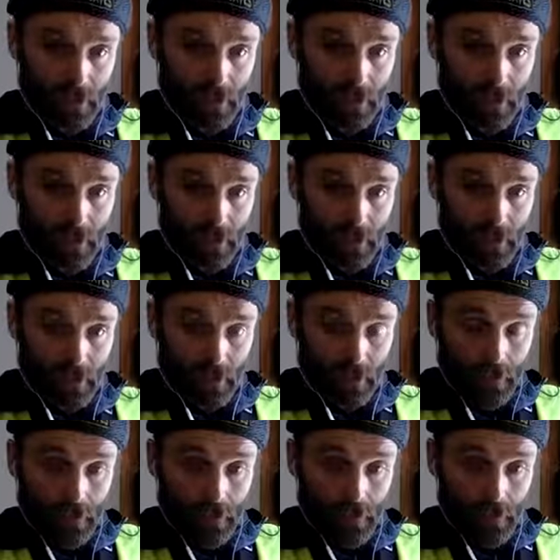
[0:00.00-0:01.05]

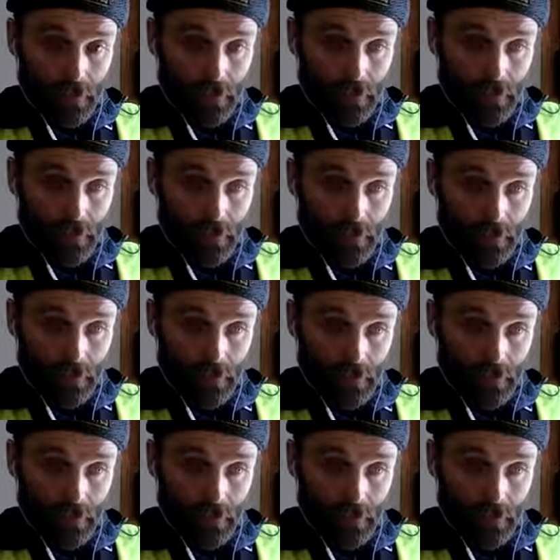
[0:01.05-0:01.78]
No one is speaking in this clip.